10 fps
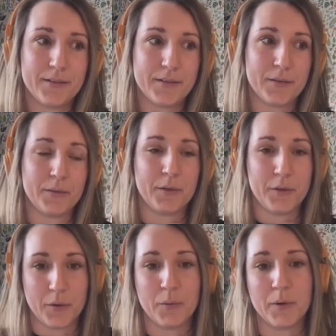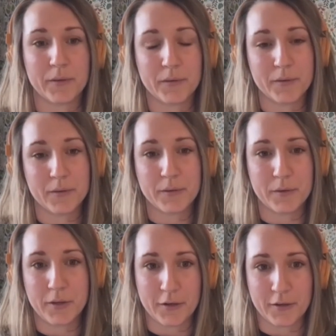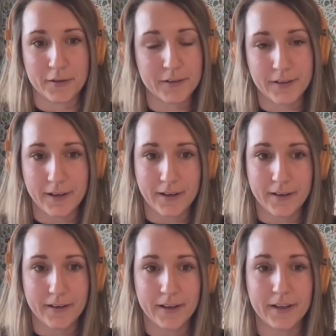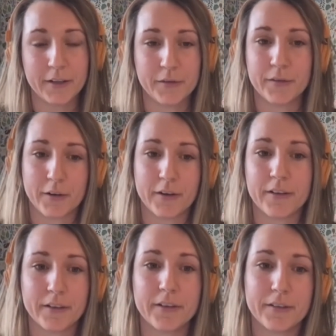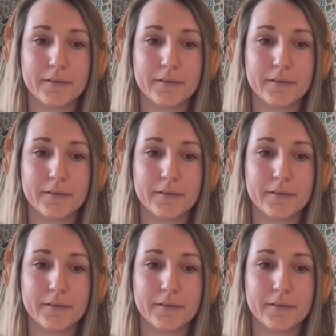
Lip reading: So you know what to learn, a good start.